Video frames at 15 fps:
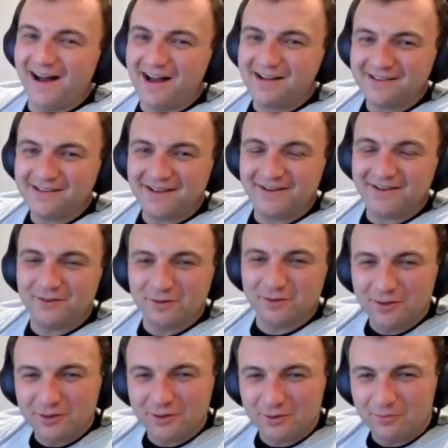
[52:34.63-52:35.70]
I'm gonna take a
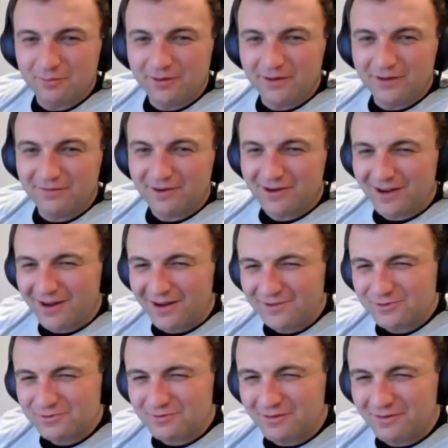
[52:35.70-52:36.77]
little bit of a
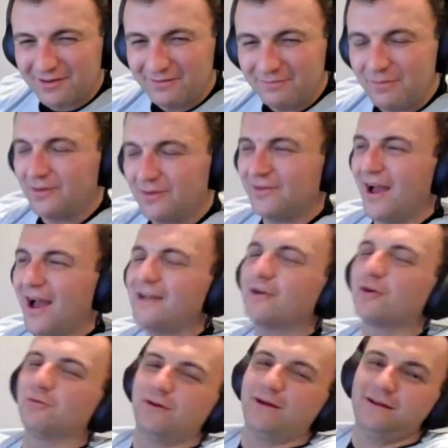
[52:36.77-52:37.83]
contrary, but I
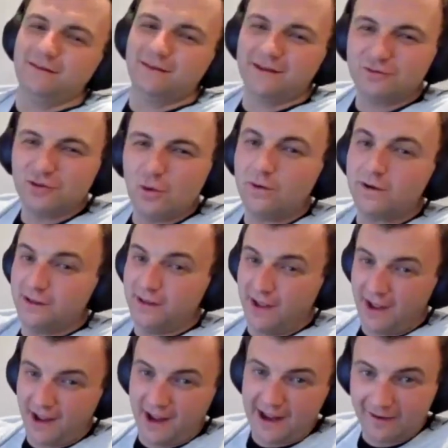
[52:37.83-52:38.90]
agree. Like, no one
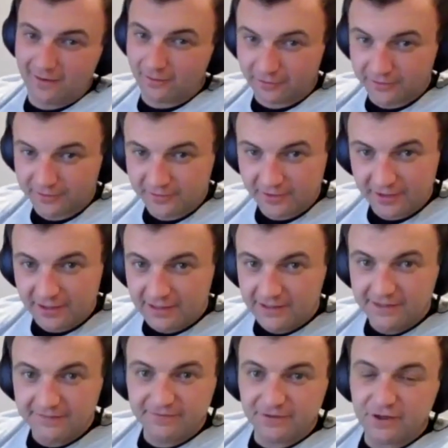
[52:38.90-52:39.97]
cares
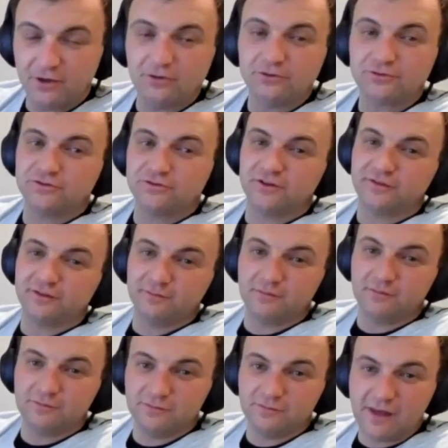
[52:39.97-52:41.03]
if the culture doesn't
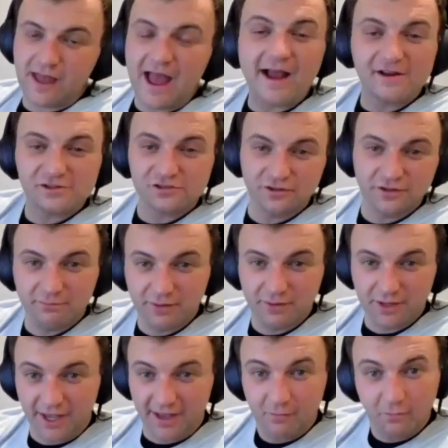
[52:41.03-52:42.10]
actually
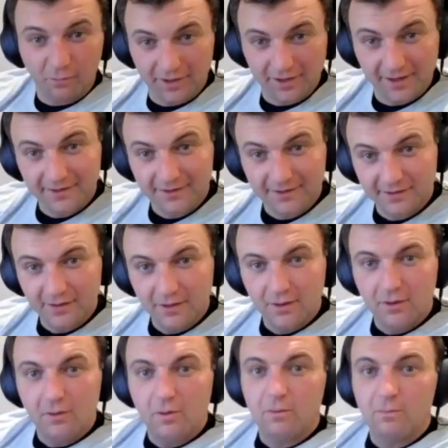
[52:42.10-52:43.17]
beget winning,
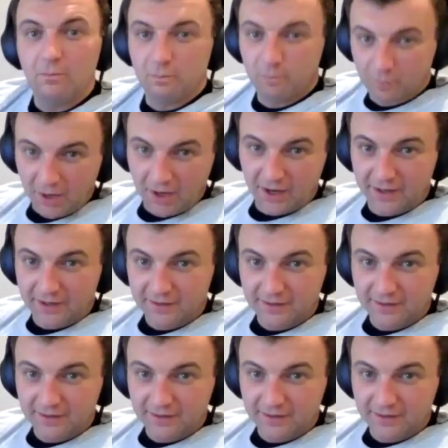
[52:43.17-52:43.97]
but